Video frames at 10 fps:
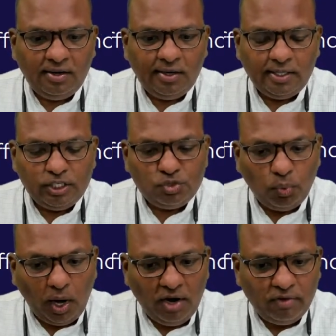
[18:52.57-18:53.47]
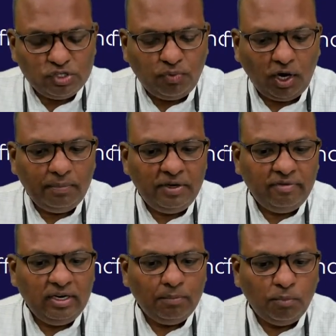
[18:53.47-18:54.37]
This war was fought
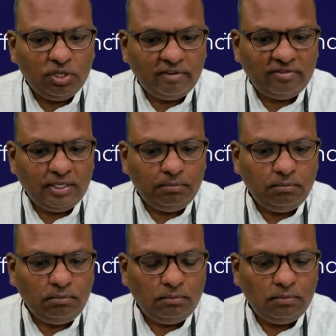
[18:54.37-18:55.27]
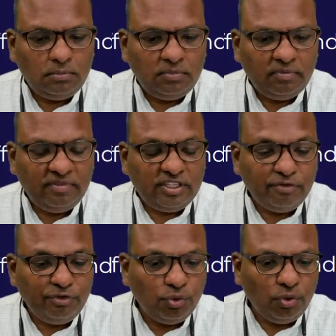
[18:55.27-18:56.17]
between both of them with a
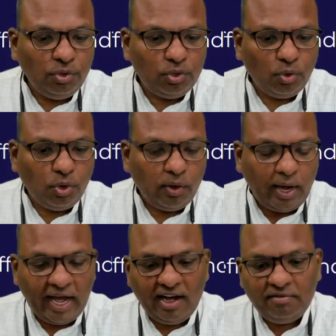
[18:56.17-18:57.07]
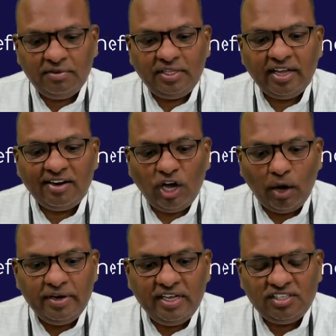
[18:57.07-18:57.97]
view to have their
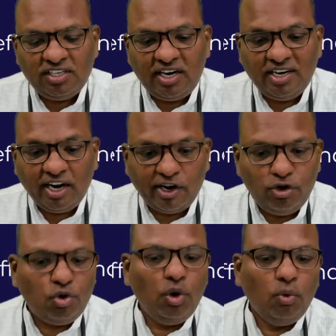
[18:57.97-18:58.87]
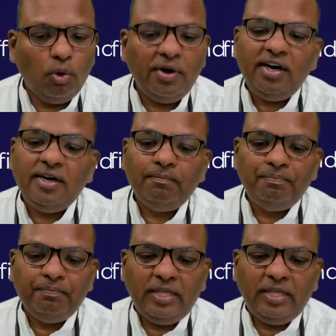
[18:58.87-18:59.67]
domination and control over the